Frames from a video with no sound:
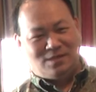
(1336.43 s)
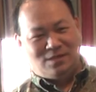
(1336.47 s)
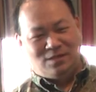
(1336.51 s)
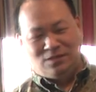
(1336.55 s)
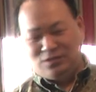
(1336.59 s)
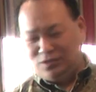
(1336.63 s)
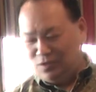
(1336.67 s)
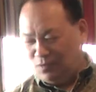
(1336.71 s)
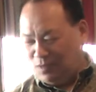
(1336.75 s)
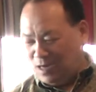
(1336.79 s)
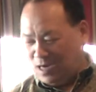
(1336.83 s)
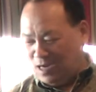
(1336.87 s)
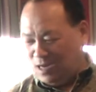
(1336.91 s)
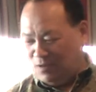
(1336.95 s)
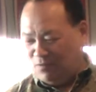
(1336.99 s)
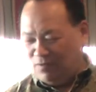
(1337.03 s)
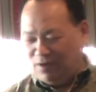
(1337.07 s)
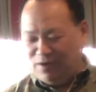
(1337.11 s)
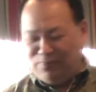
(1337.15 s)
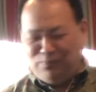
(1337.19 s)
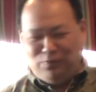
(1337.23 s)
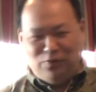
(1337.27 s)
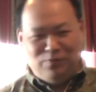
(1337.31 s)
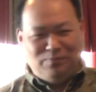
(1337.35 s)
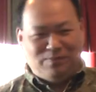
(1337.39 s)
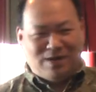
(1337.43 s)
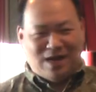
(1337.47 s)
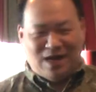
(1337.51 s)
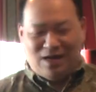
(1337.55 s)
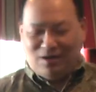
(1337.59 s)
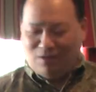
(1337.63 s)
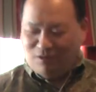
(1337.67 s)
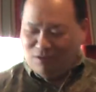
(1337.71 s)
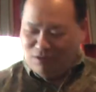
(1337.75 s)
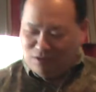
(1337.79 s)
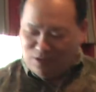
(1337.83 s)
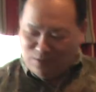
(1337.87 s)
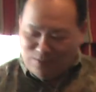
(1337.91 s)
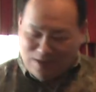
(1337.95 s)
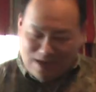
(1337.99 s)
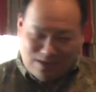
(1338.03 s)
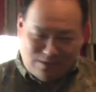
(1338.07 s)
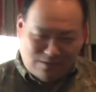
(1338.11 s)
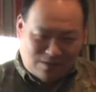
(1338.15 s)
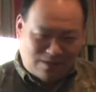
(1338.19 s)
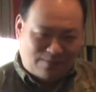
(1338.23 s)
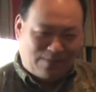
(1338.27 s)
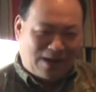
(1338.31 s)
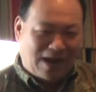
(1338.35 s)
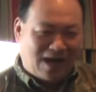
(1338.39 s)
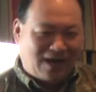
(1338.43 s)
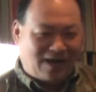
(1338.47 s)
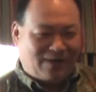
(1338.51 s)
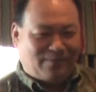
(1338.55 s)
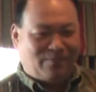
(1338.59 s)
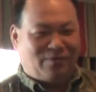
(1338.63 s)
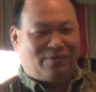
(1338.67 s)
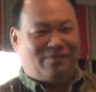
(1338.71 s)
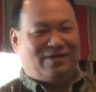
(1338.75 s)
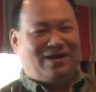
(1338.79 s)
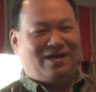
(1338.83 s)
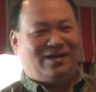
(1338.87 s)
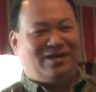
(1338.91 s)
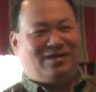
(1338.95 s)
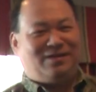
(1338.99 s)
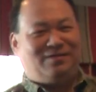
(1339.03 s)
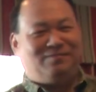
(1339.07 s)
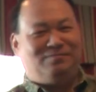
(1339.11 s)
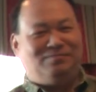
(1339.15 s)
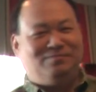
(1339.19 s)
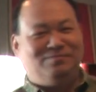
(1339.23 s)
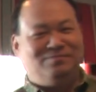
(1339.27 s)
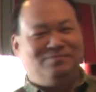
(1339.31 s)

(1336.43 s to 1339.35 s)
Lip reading: So I already put mine all the way to the bottom already.